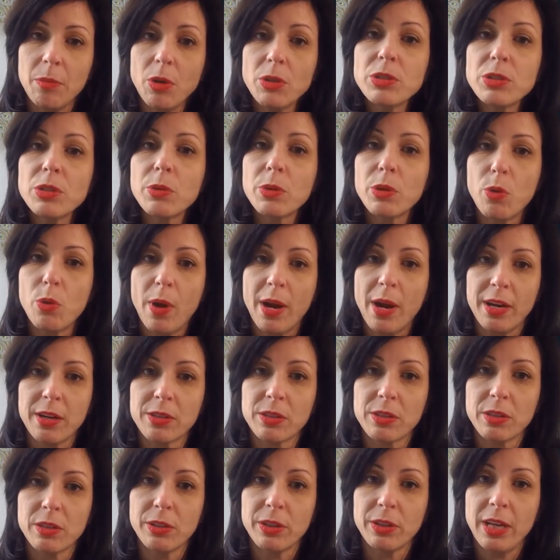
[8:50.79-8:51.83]
also
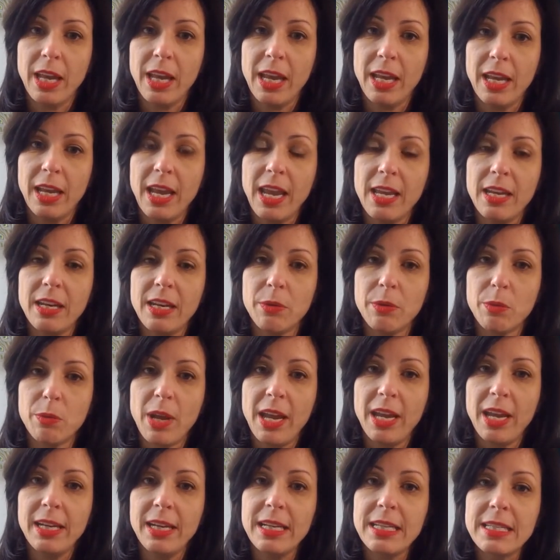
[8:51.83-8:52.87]
requires learning, and it
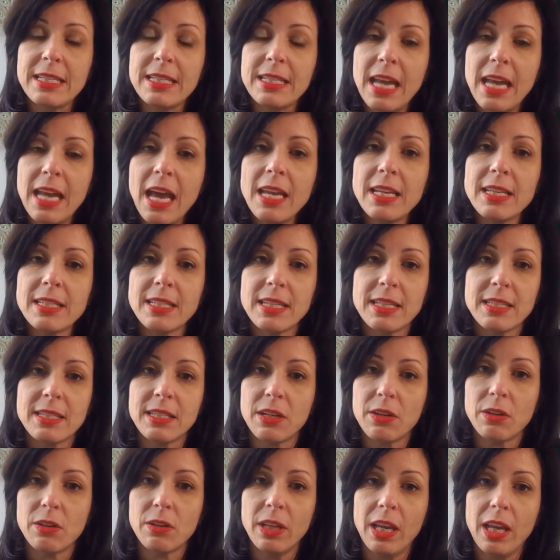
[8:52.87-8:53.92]
and it's not
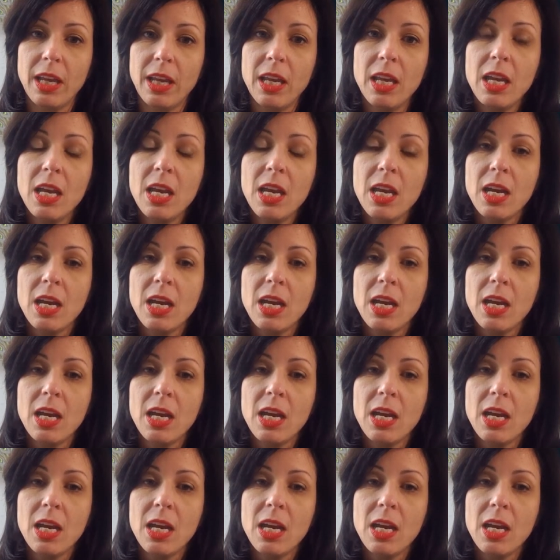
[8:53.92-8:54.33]
necessarily